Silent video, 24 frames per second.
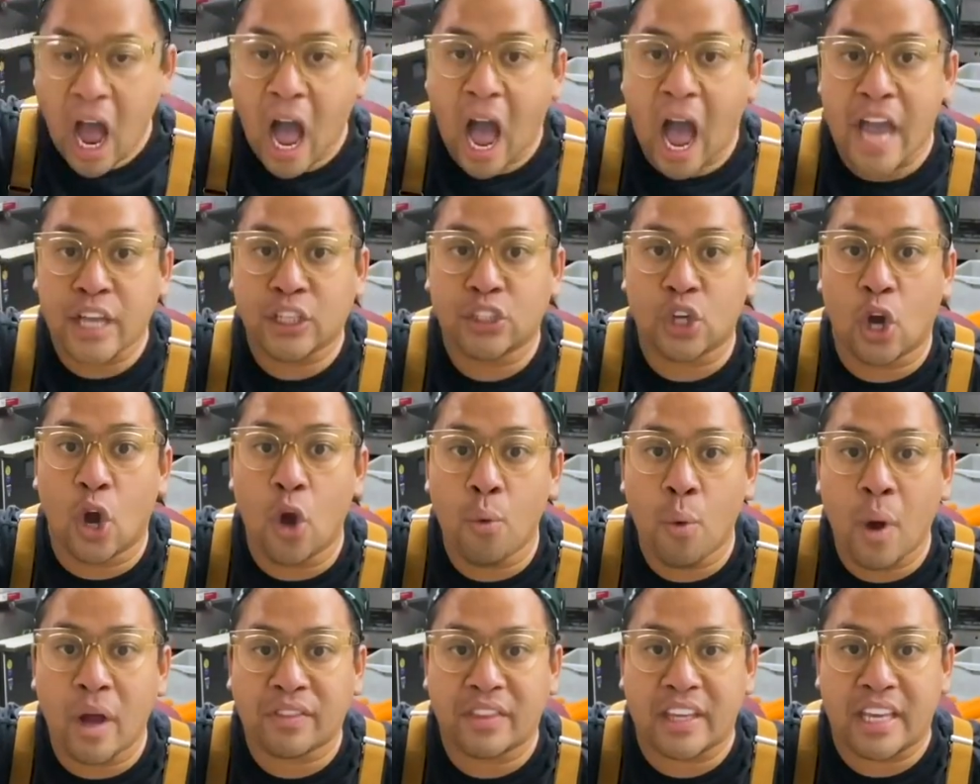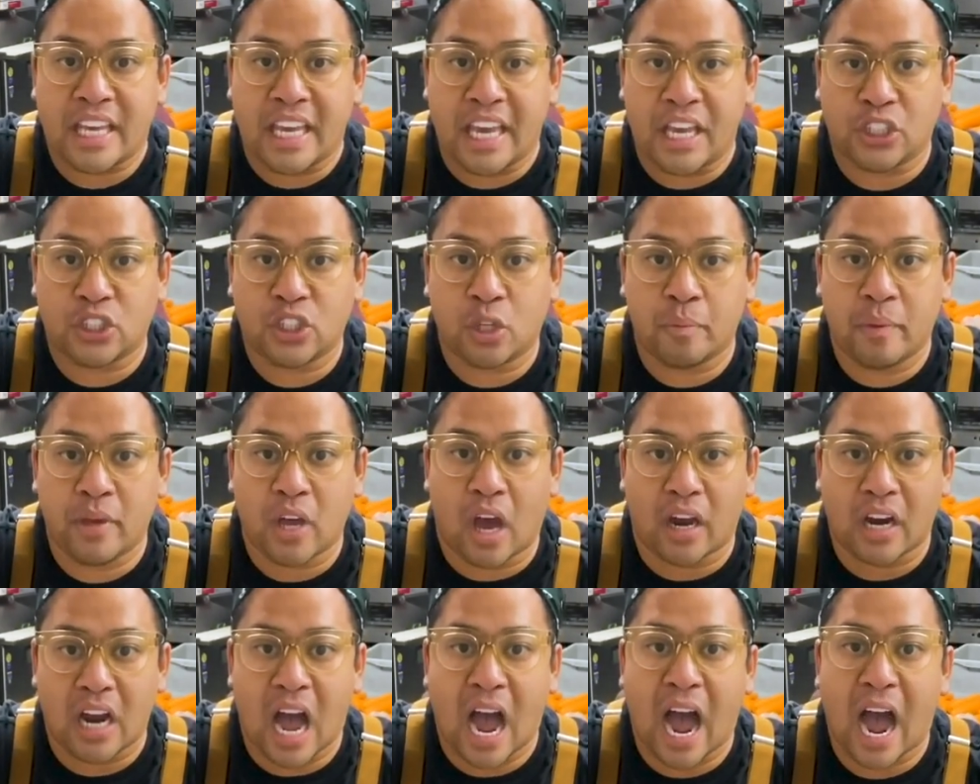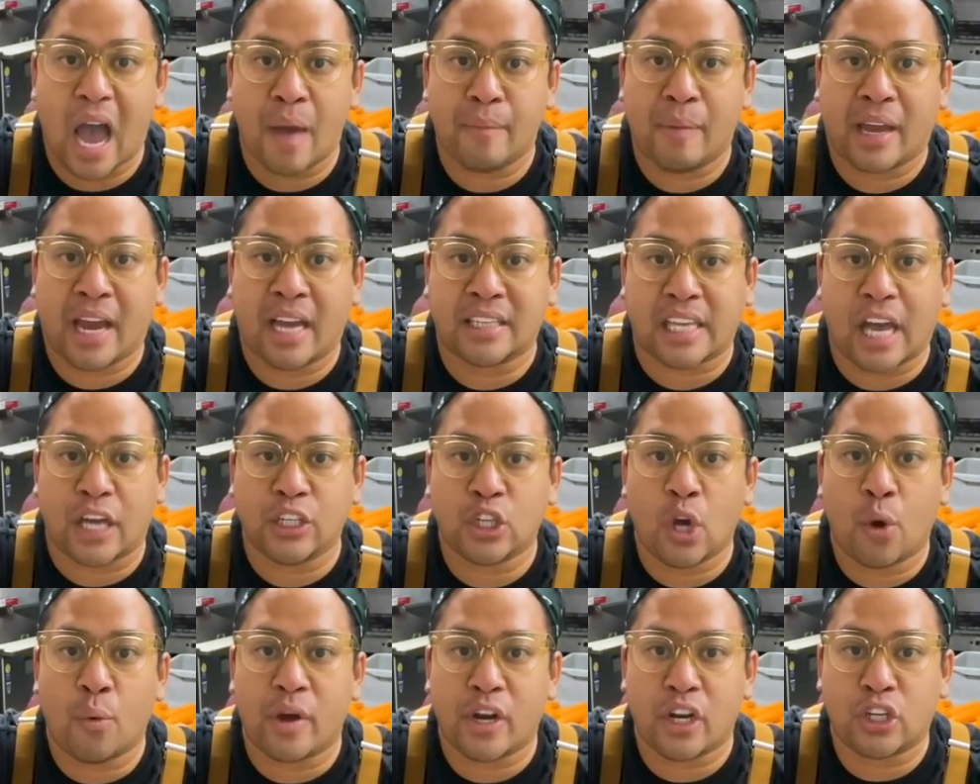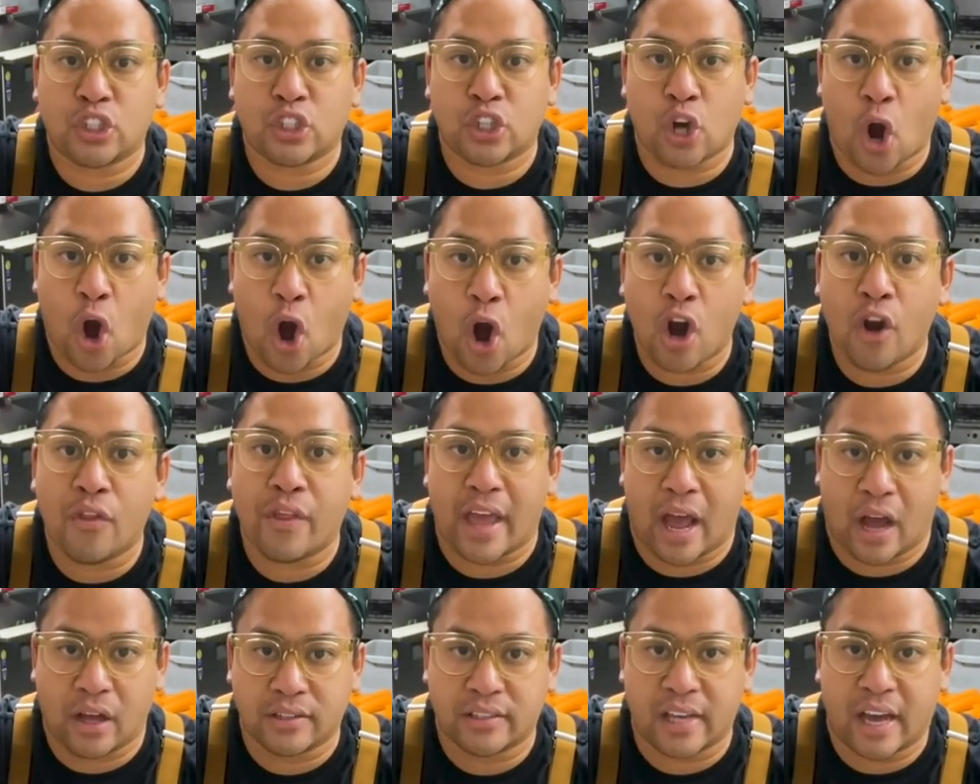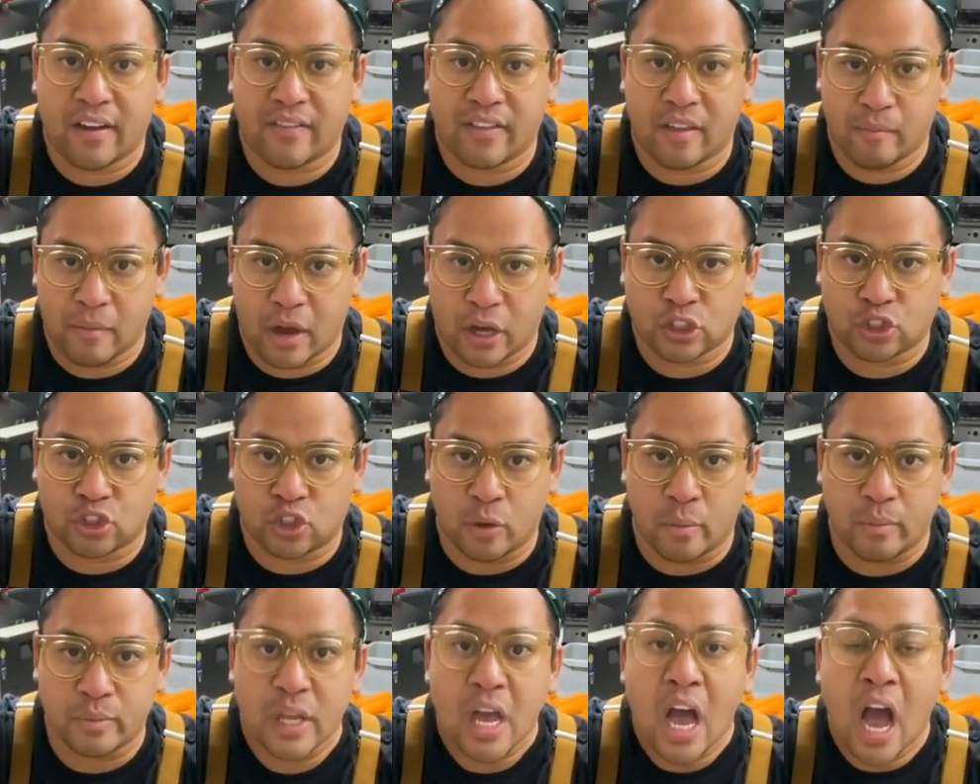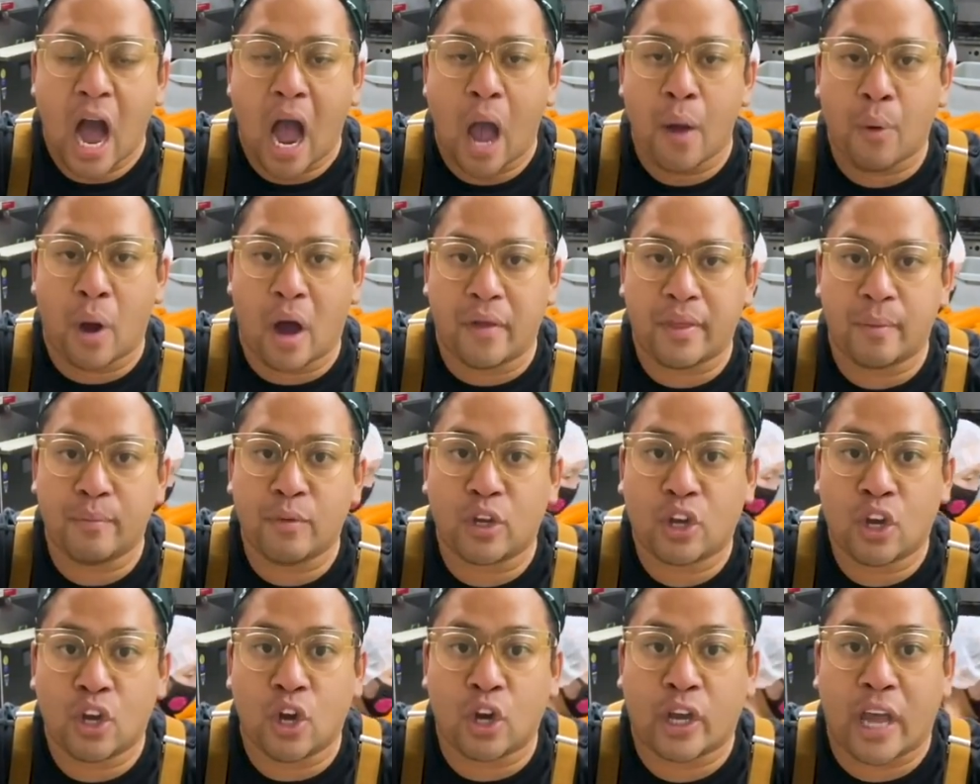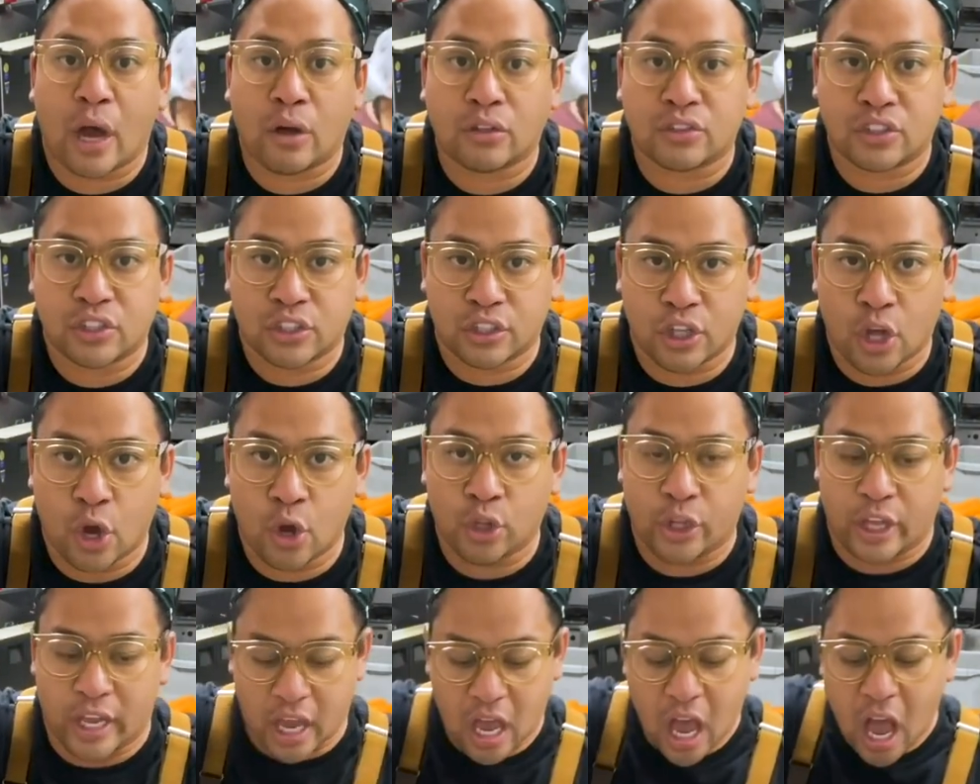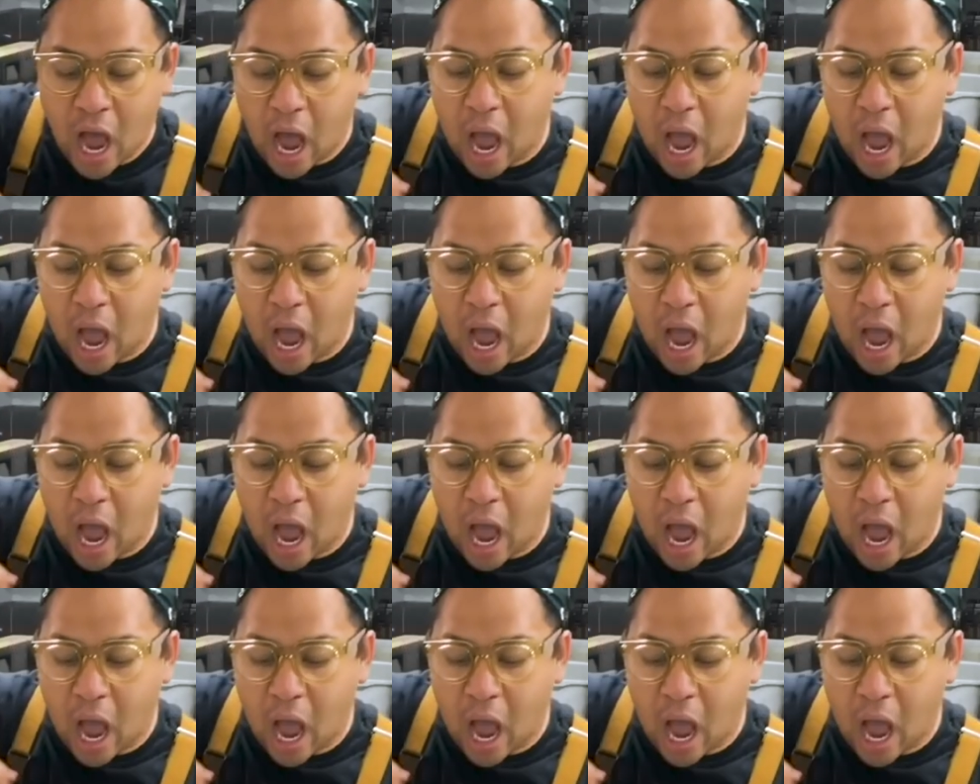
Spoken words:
I don't want the heat to be on high because I don't want to char the outside of the mushrooms. I want them to cook out slowly.